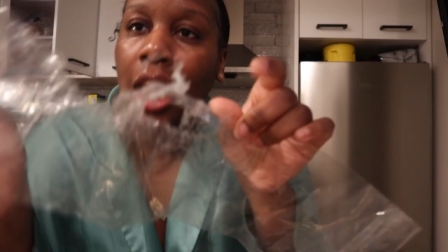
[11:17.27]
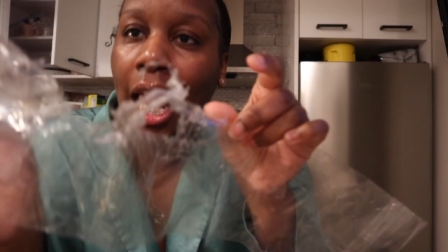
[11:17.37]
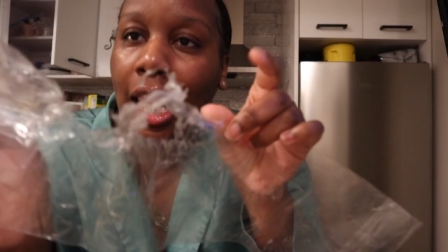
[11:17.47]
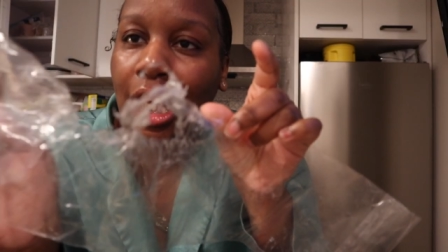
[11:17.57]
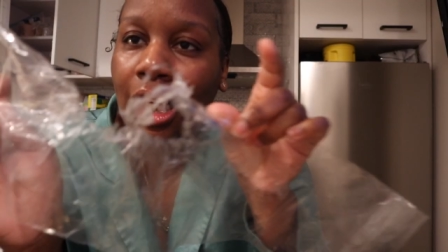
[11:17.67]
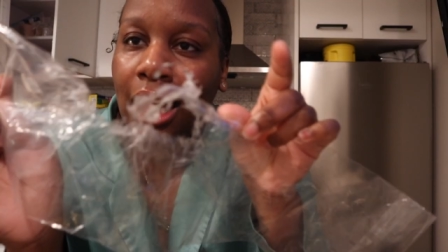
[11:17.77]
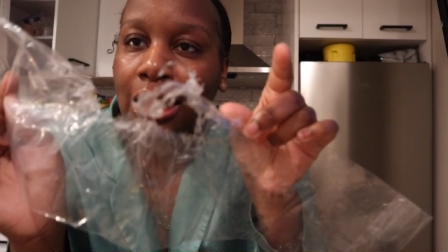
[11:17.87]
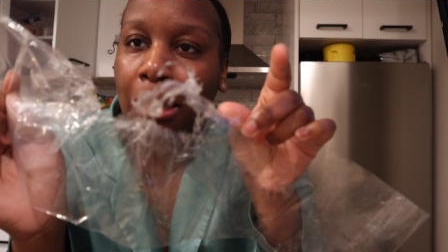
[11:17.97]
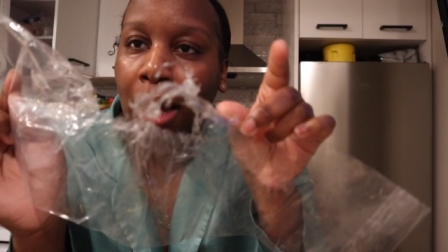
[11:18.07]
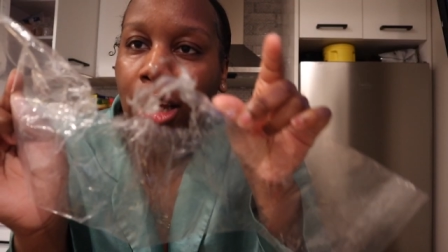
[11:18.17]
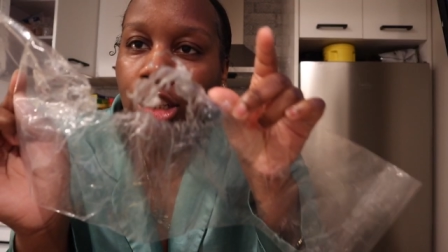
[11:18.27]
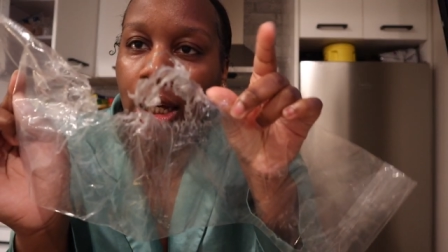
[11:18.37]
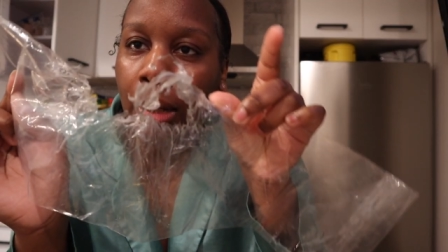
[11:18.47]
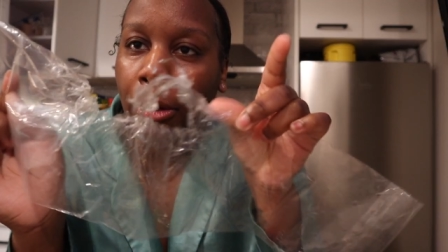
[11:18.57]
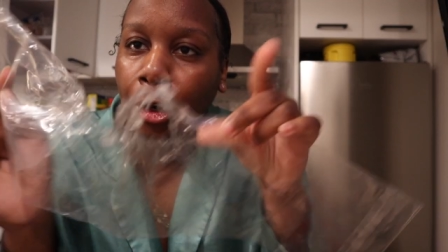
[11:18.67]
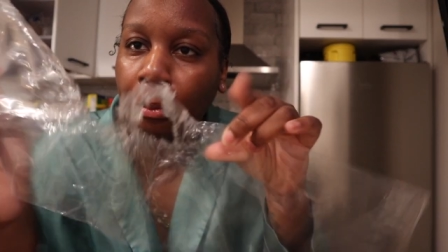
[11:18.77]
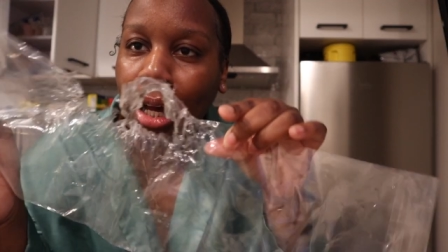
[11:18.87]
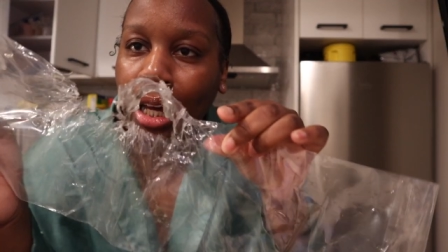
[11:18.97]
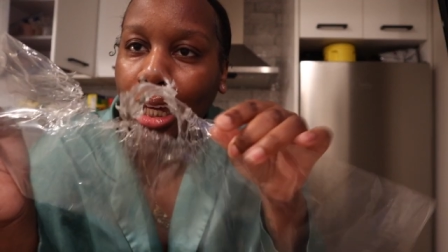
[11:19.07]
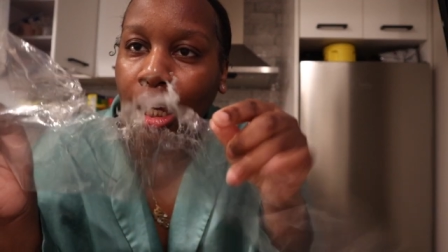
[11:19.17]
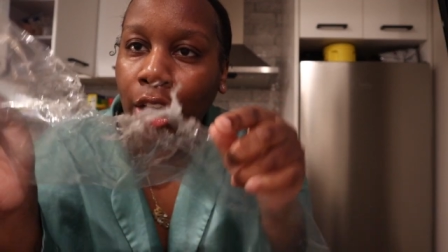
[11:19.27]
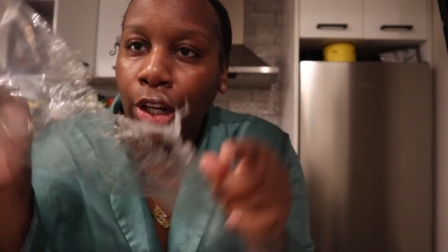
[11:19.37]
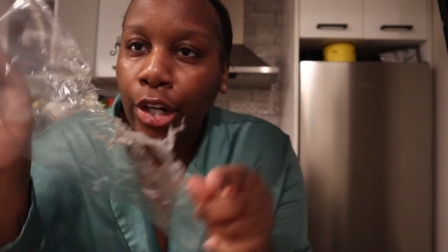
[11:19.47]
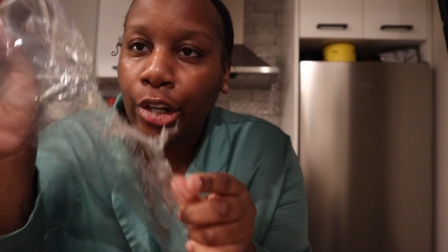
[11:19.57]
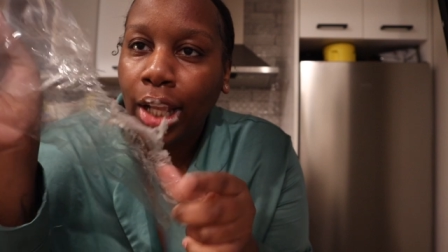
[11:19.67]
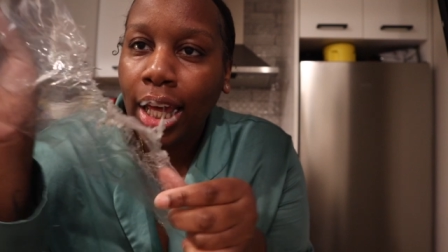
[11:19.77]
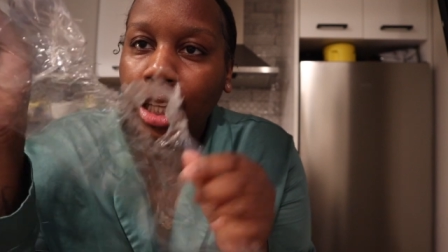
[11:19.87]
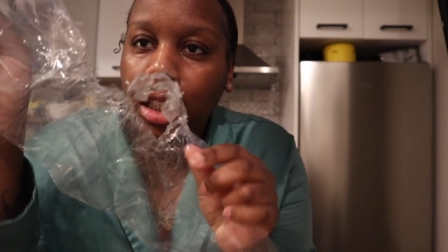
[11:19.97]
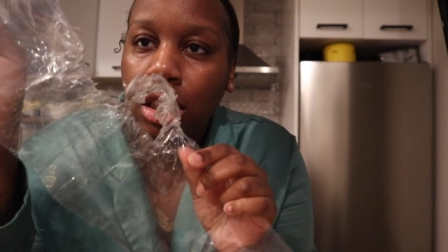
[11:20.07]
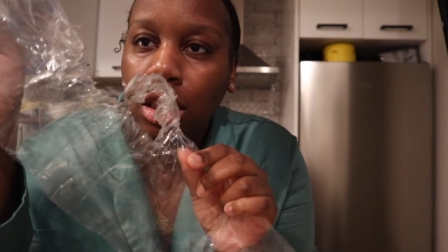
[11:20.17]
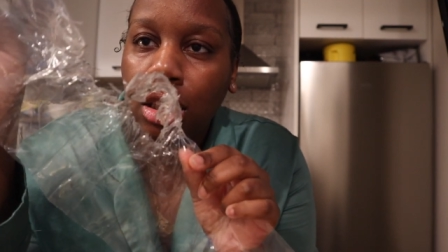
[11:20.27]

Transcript: it looked like somebody trying to burn my hair. Like,